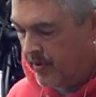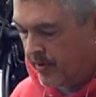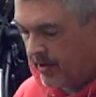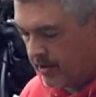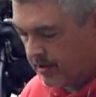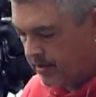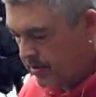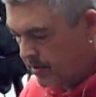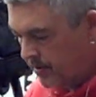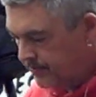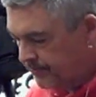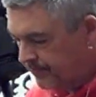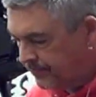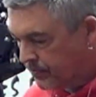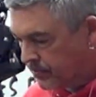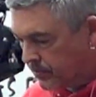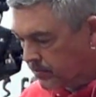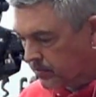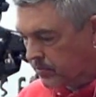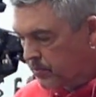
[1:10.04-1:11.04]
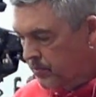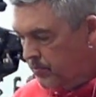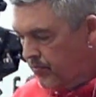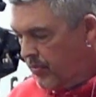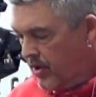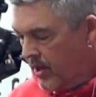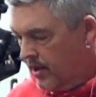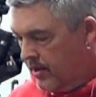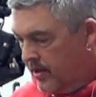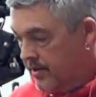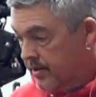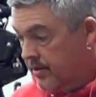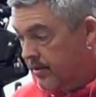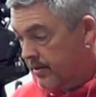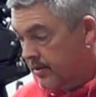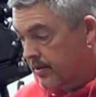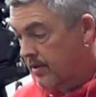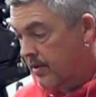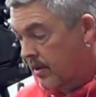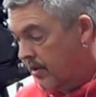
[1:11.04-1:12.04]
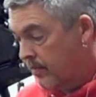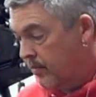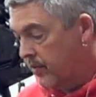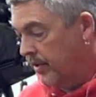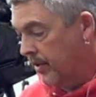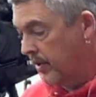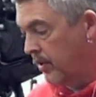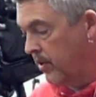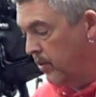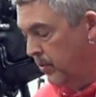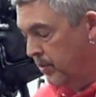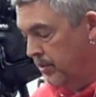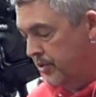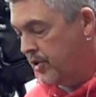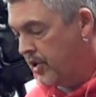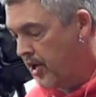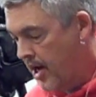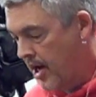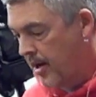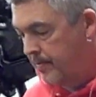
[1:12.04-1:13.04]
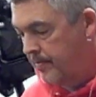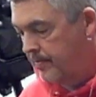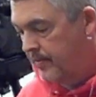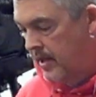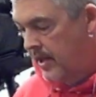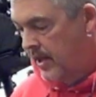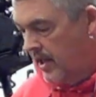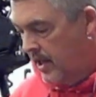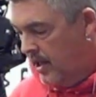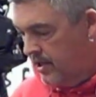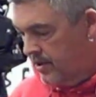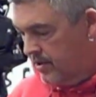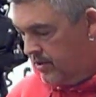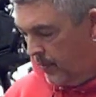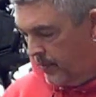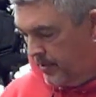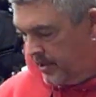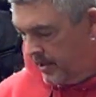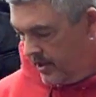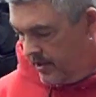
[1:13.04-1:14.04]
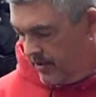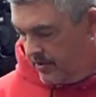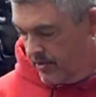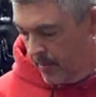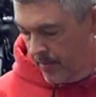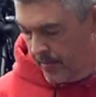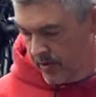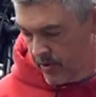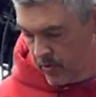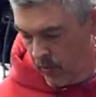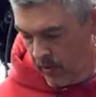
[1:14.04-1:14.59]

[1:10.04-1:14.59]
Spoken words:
going to do. This is a really cool job. So we did a Zippers